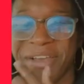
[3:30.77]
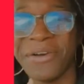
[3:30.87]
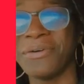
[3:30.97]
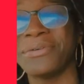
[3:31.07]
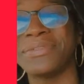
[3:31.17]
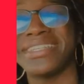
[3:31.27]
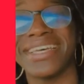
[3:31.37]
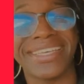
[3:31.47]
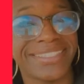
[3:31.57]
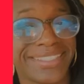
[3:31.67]
Who
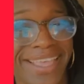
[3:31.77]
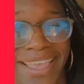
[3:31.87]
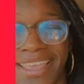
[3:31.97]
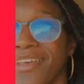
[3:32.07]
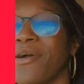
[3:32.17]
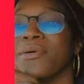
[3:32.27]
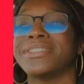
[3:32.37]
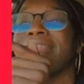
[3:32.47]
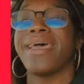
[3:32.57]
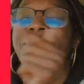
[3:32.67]
does that? Oh,
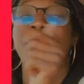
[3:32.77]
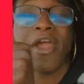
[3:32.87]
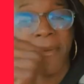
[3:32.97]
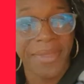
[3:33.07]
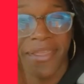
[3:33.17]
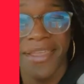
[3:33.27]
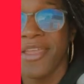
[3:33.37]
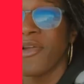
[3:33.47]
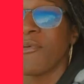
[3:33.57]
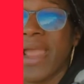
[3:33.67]
it's that apartment
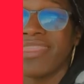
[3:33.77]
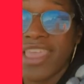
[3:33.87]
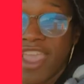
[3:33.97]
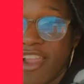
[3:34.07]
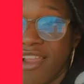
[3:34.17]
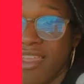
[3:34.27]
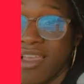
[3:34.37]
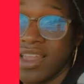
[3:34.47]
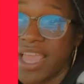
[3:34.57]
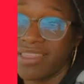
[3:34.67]
right there,
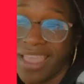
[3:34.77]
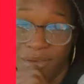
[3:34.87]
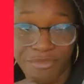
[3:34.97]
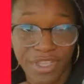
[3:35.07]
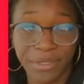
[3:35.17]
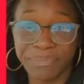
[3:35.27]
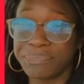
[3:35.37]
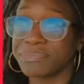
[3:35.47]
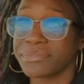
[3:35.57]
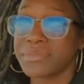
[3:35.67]
like that one.
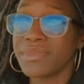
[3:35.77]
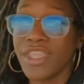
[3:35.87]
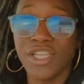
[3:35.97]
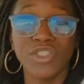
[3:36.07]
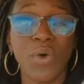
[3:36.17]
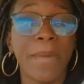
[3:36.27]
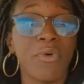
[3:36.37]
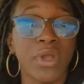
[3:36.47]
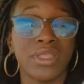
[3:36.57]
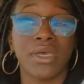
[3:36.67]
So I
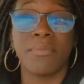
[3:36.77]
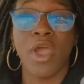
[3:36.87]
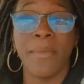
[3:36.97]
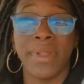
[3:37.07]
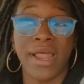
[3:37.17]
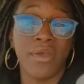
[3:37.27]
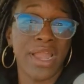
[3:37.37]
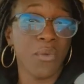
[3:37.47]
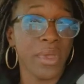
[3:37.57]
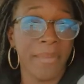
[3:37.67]
pointed the apartment out,
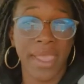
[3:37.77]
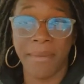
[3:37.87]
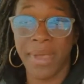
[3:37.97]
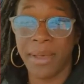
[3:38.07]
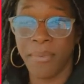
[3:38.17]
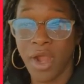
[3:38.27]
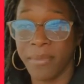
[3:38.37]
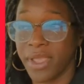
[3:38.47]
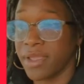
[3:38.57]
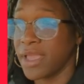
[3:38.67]
and I went back in my
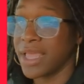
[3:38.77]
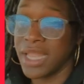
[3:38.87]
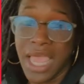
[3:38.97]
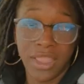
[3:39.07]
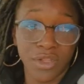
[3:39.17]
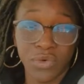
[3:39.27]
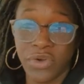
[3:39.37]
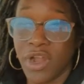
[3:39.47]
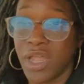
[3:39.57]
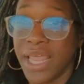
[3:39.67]
apartment, locked the
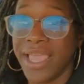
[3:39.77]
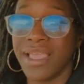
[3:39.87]
door and all that.